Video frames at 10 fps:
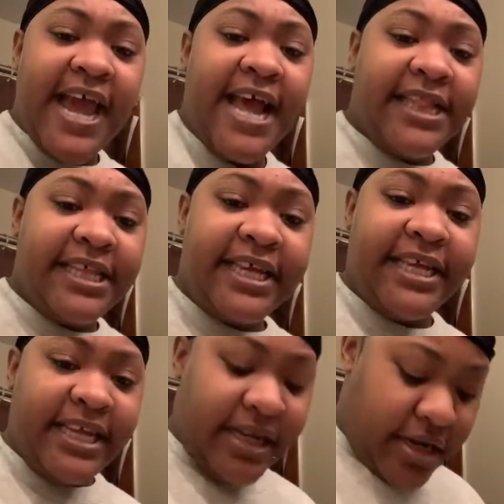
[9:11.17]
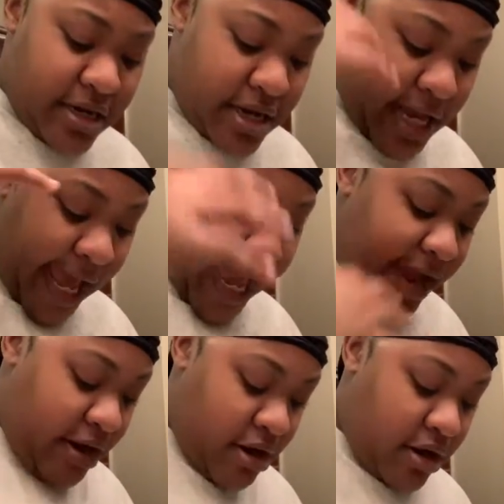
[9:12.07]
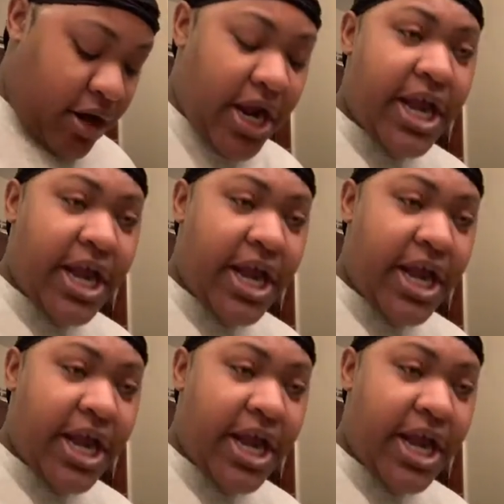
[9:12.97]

the hair